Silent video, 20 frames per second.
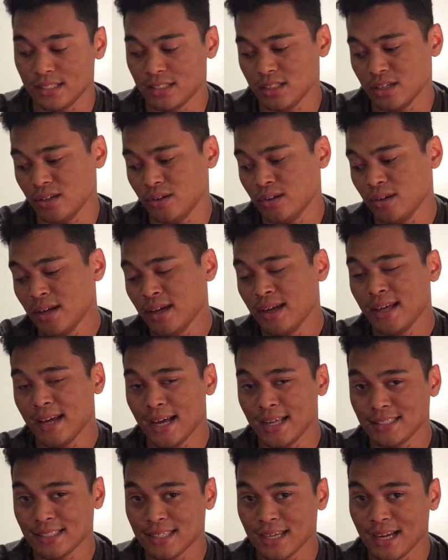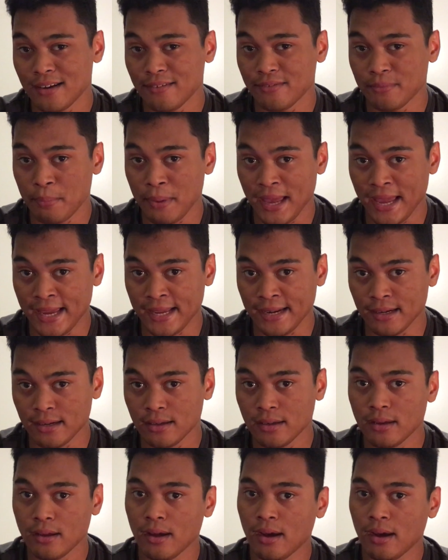So that's kind of a pain.